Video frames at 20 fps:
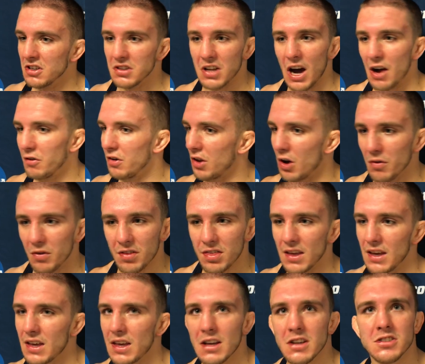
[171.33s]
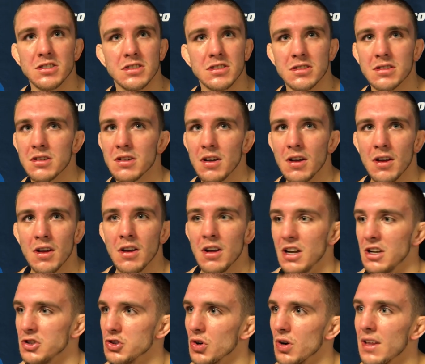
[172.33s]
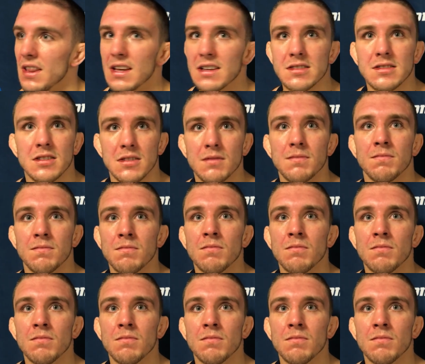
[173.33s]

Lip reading: not really overthink it. Just enjoy this.